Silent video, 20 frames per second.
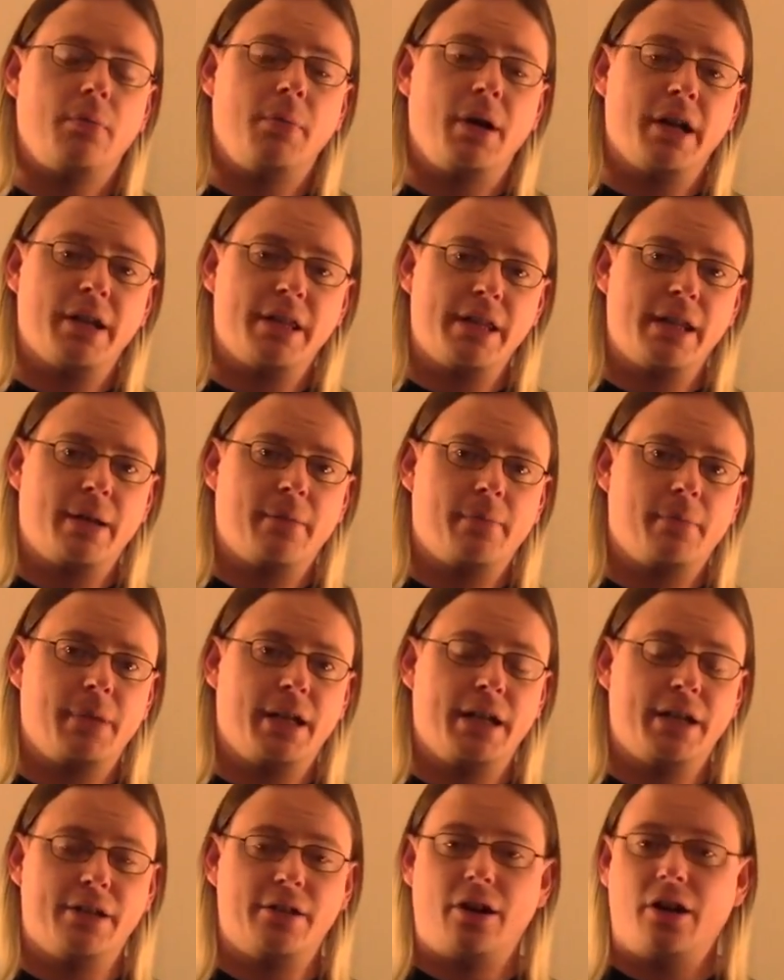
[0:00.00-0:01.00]
among them
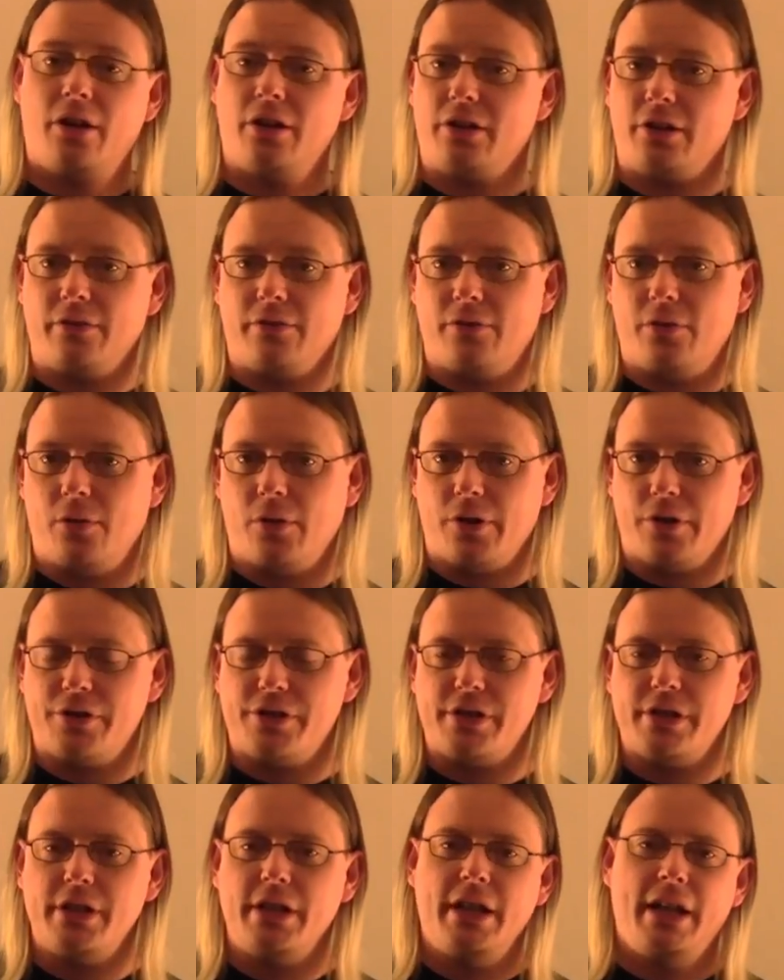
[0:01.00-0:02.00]
being garlic of
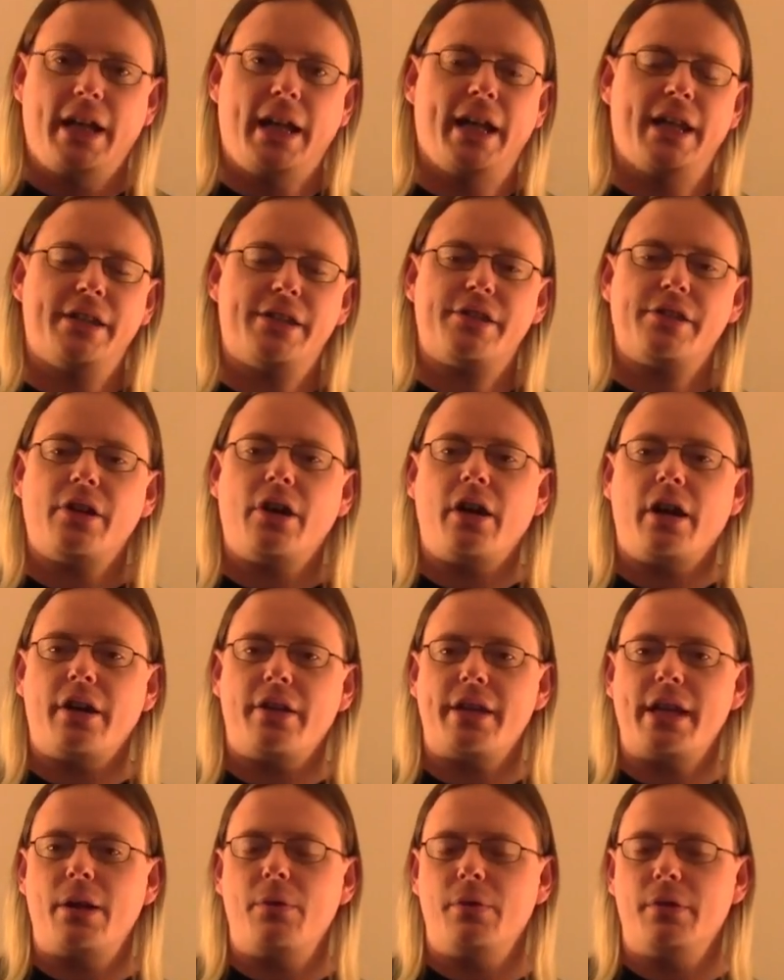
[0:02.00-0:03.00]
course, and saw
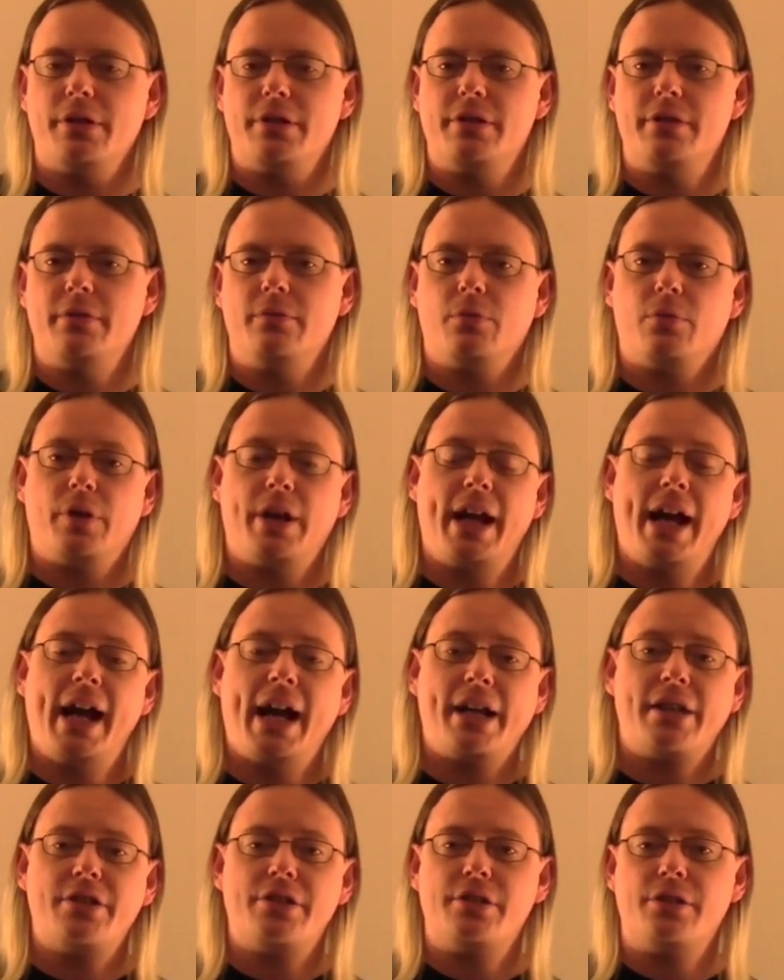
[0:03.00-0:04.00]
how they would
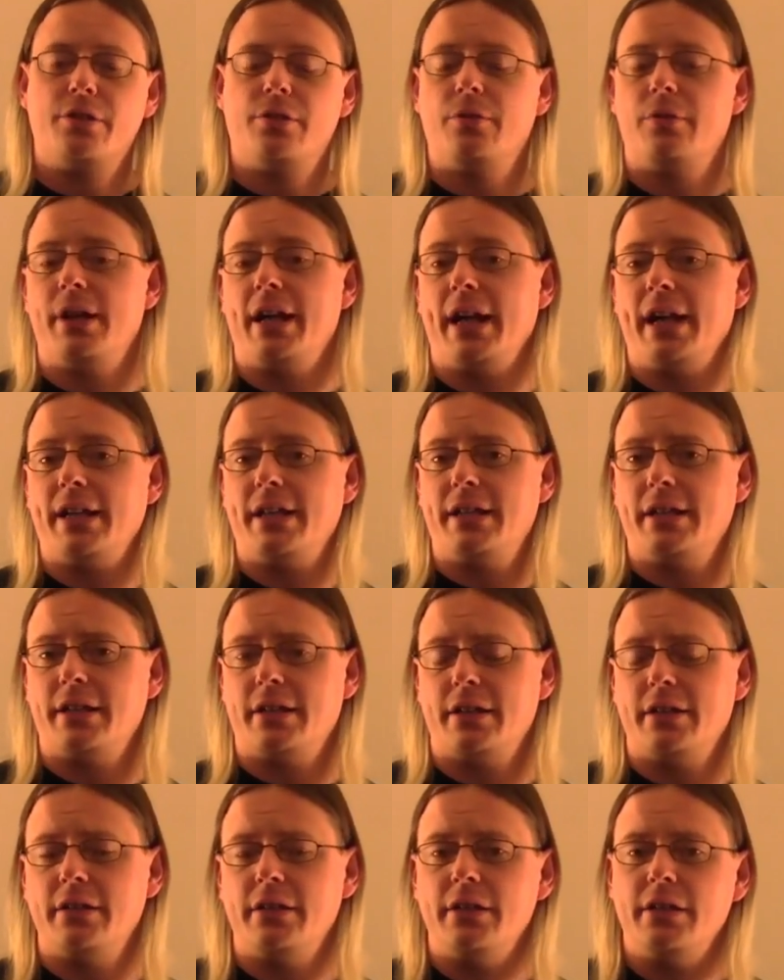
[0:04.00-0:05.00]
react to
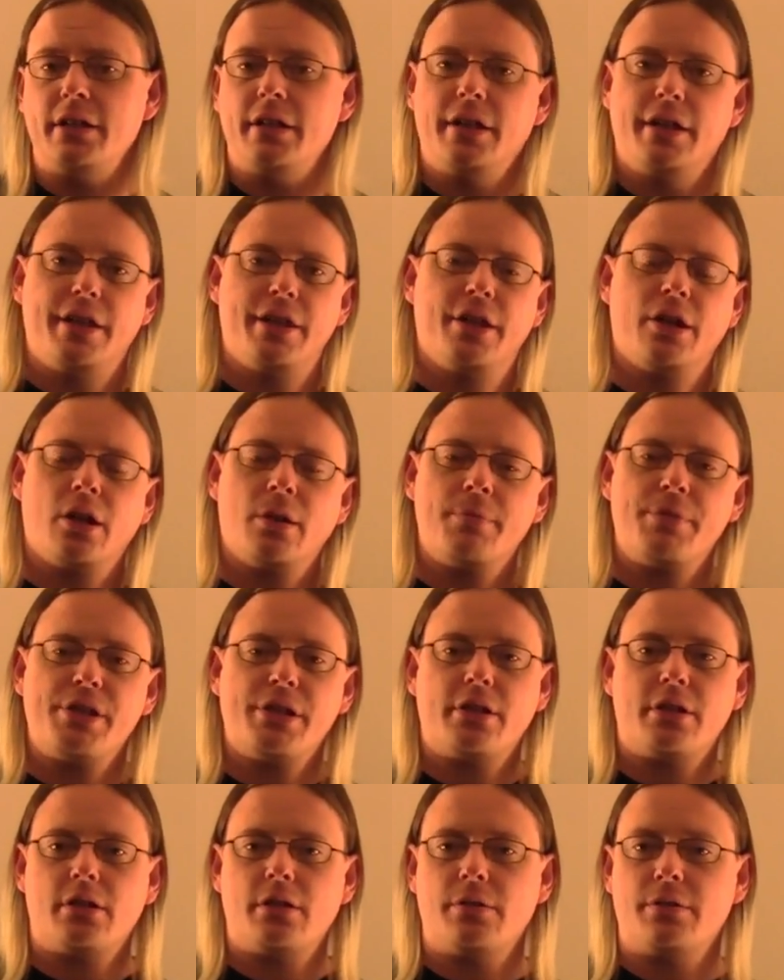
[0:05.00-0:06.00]
candida. The herbs
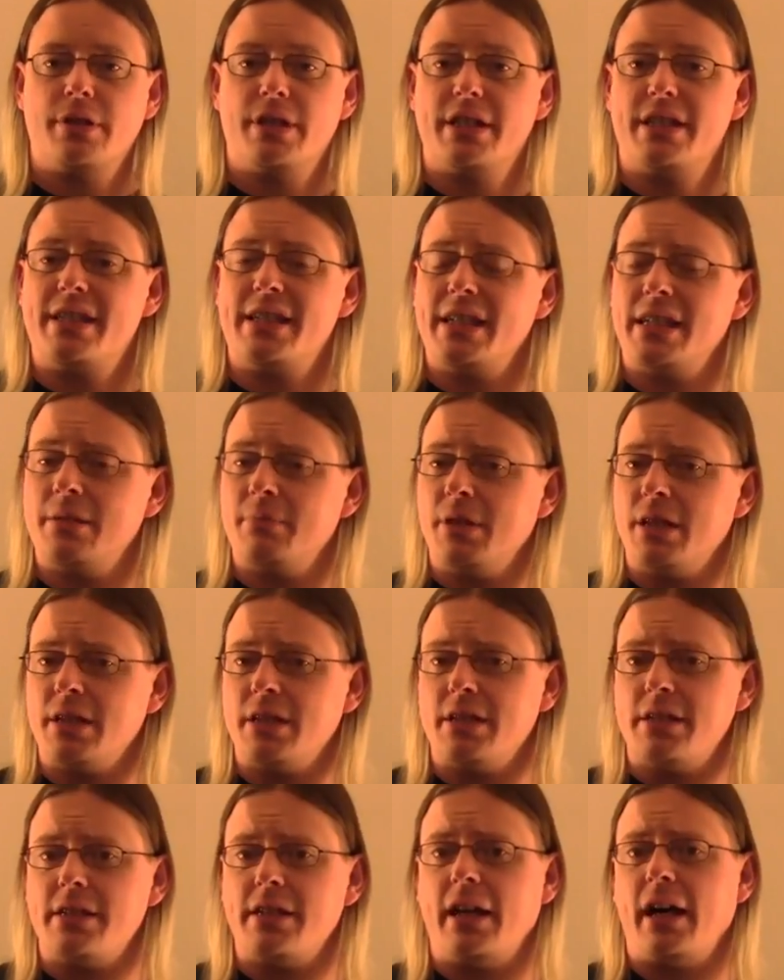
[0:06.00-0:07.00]
included
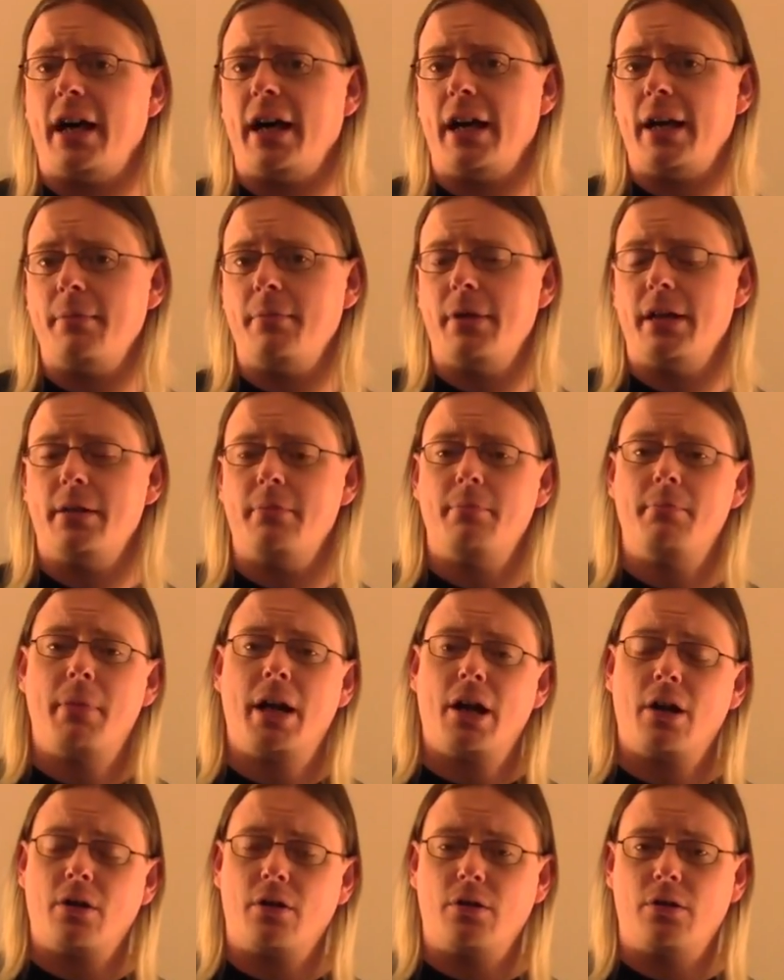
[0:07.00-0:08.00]
cinnamon, thyme,
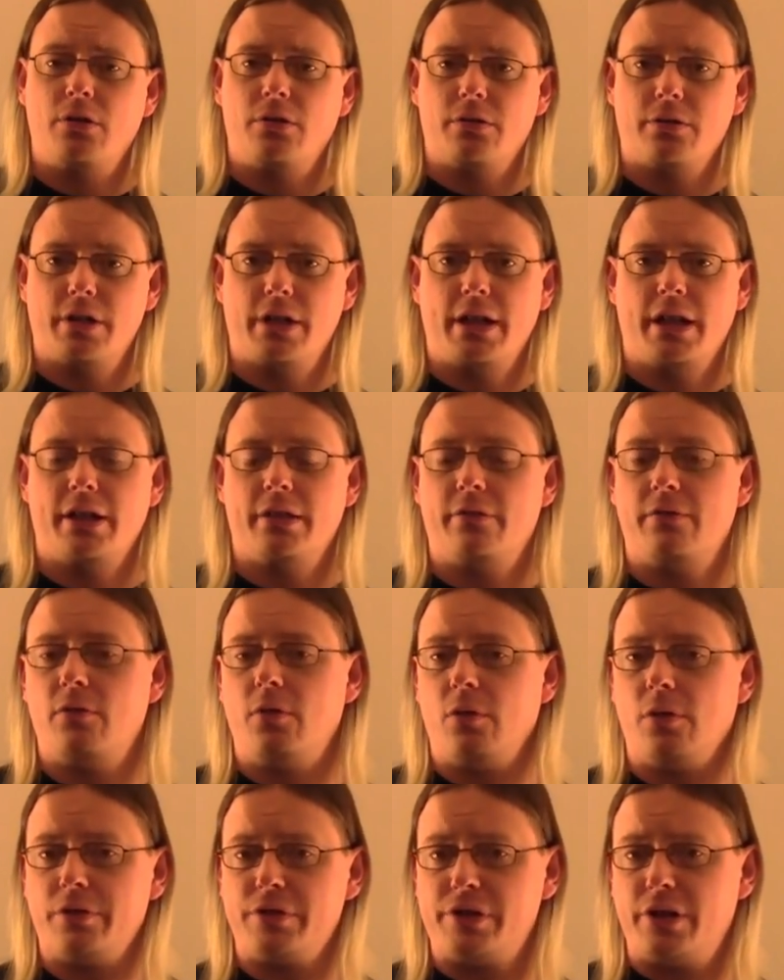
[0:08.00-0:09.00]
marigold, and of
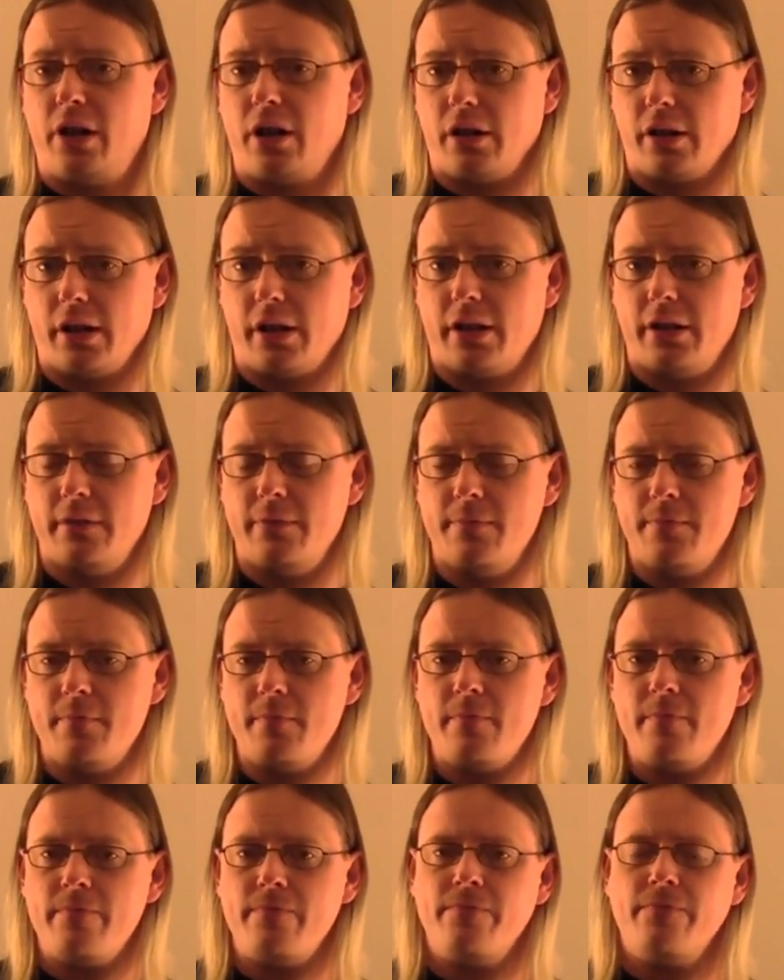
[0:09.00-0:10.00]
course garlic.
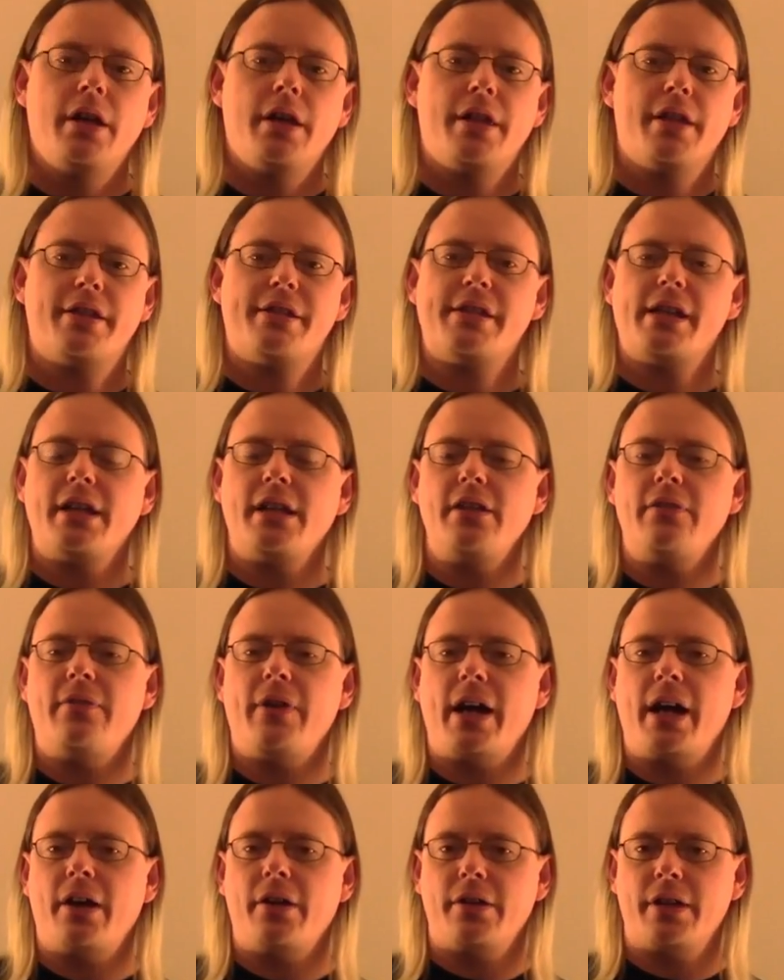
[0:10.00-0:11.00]
The study
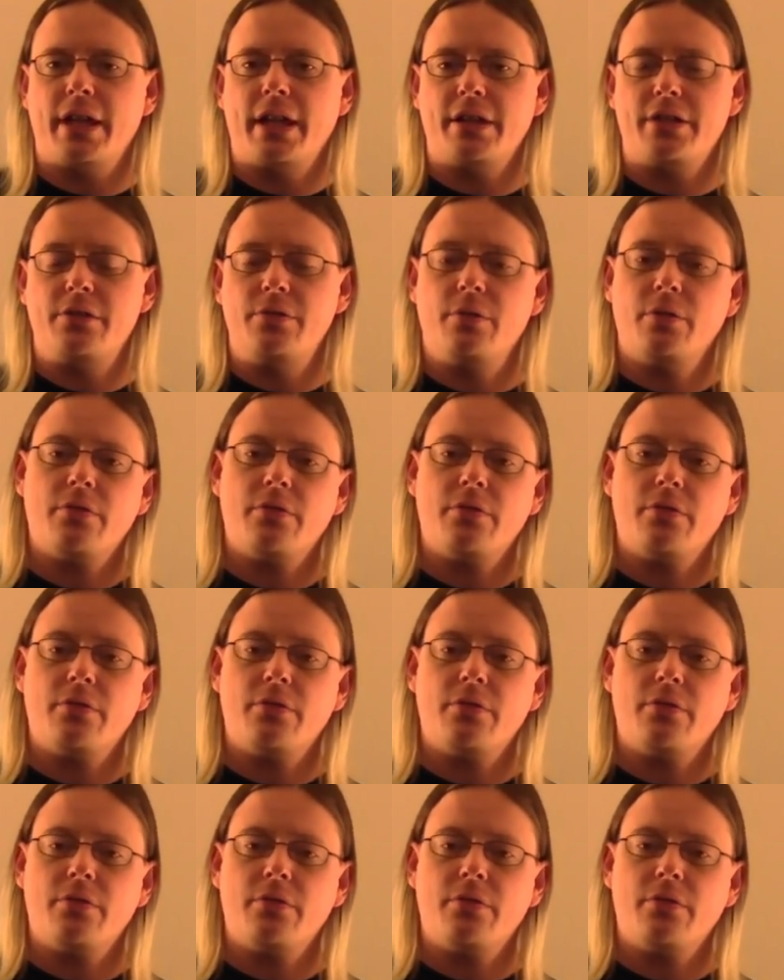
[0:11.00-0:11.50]
found that